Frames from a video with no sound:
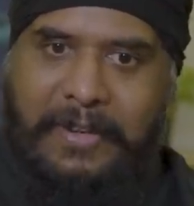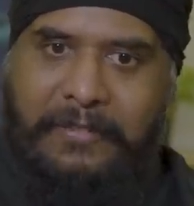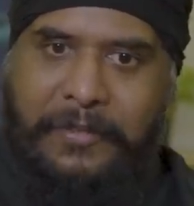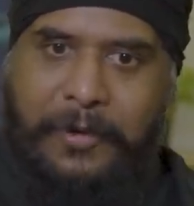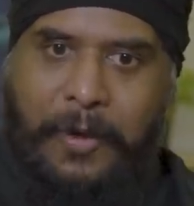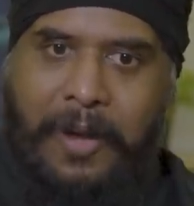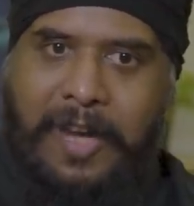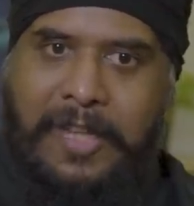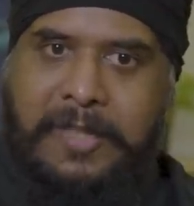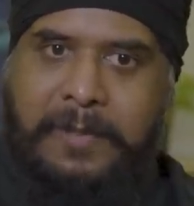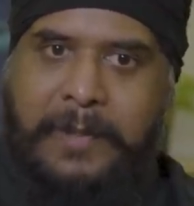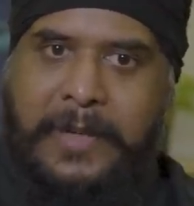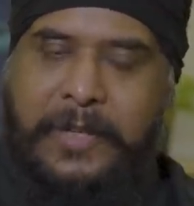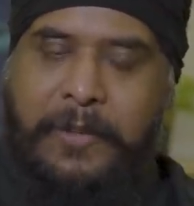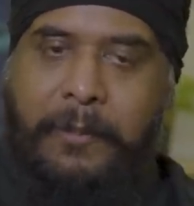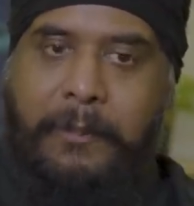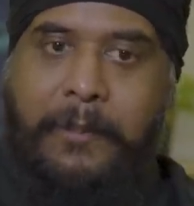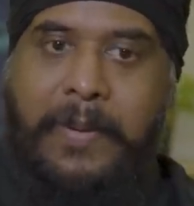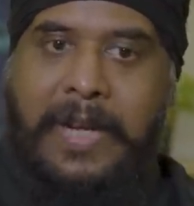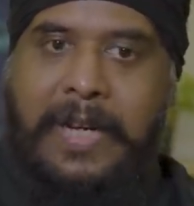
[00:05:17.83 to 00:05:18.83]
I mean, if you ask
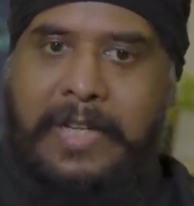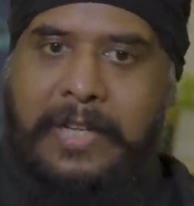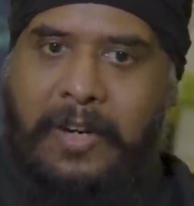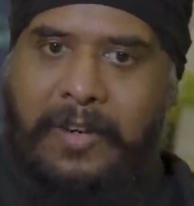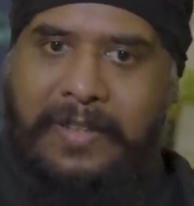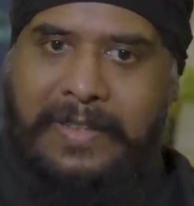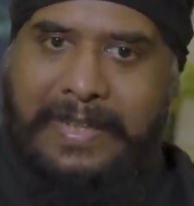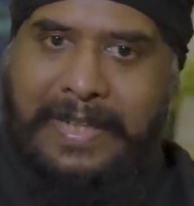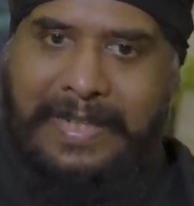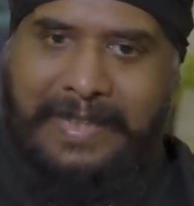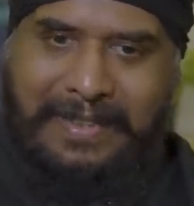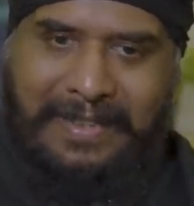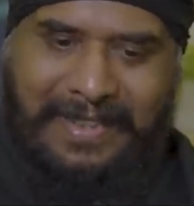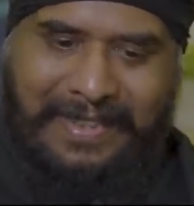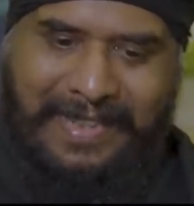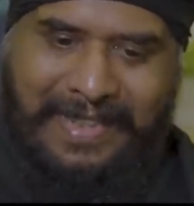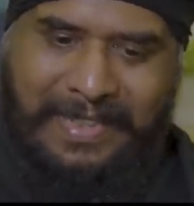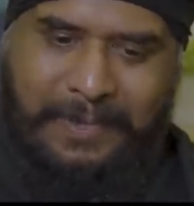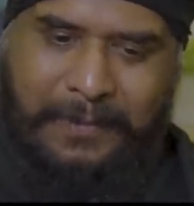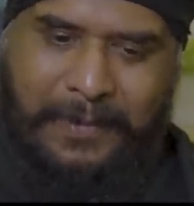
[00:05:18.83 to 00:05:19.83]
me to build on data,
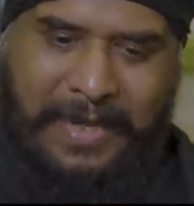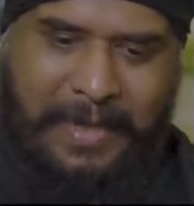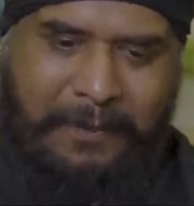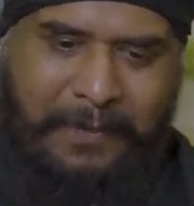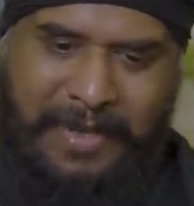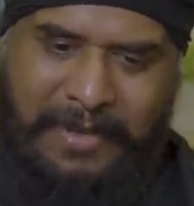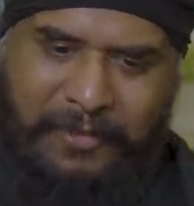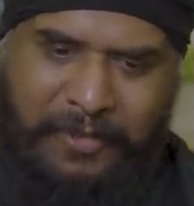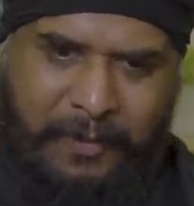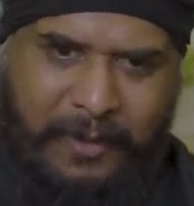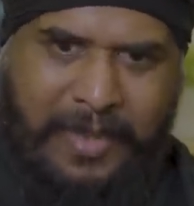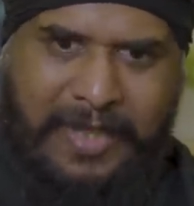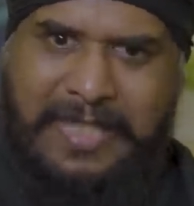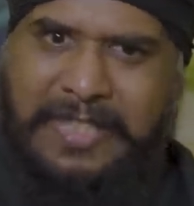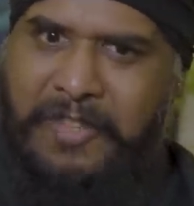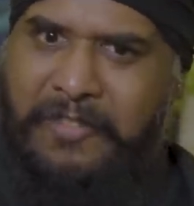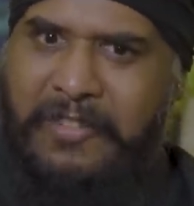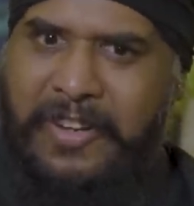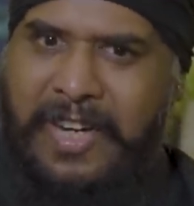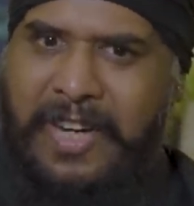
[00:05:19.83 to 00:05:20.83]
it gets pretty painful because
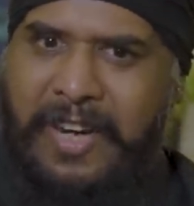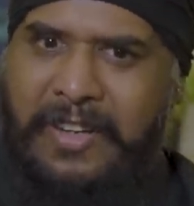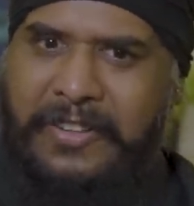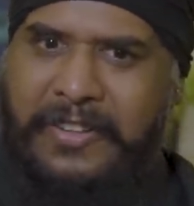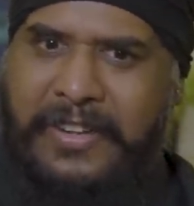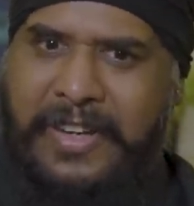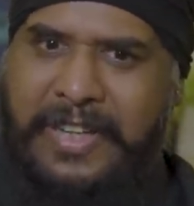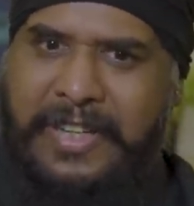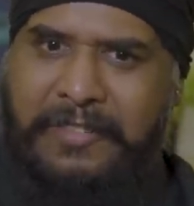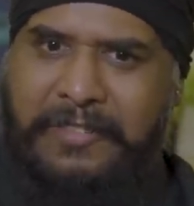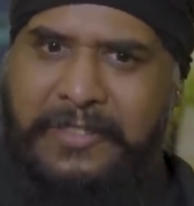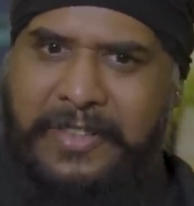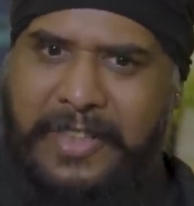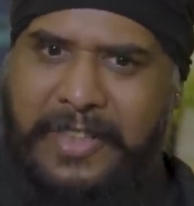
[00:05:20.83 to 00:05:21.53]
it's a very uncreative